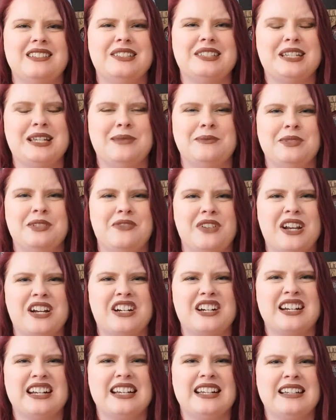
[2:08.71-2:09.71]
seems
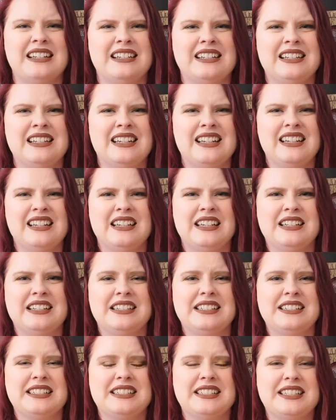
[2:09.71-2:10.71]
very
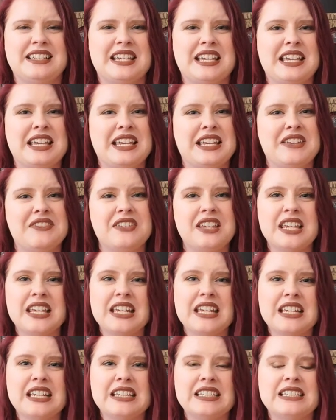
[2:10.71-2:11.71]

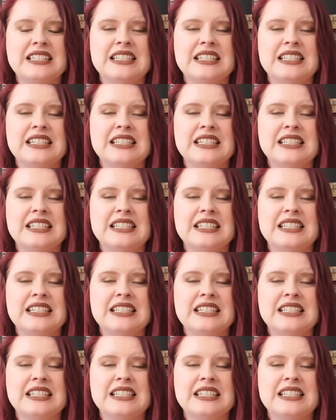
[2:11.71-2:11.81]
skeevy.